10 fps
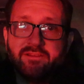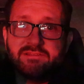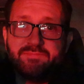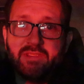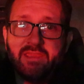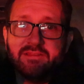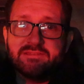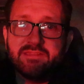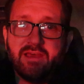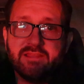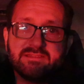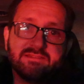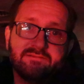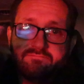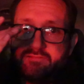There's McKenna's
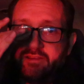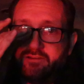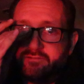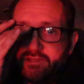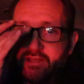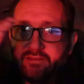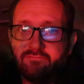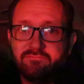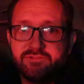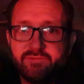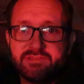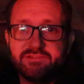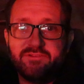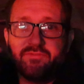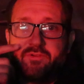thoughts. You know, she didn't she
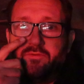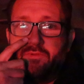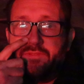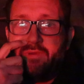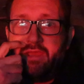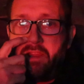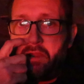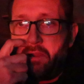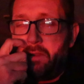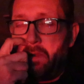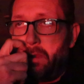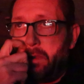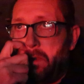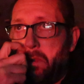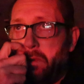wasn't too thrilled with my
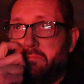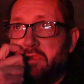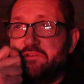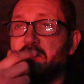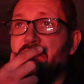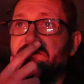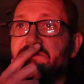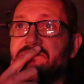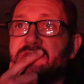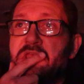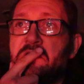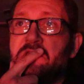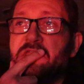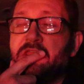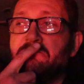my choices in
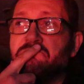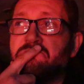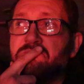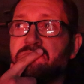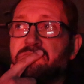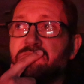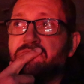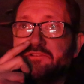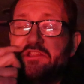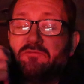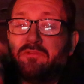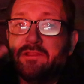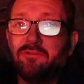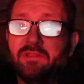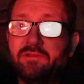editing. She
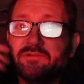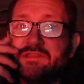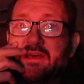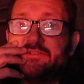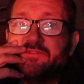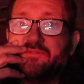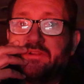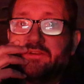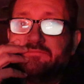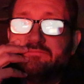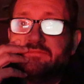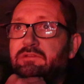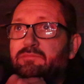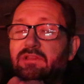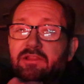literally was not too thrilled.
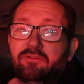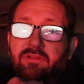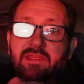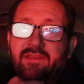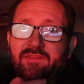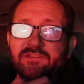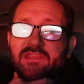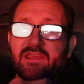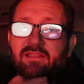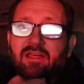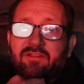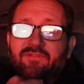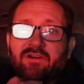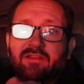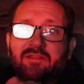But literally, I think she had a lot of
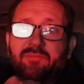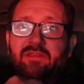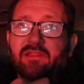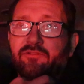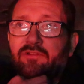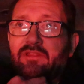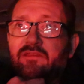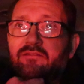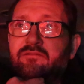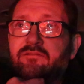fun. I mean, literally.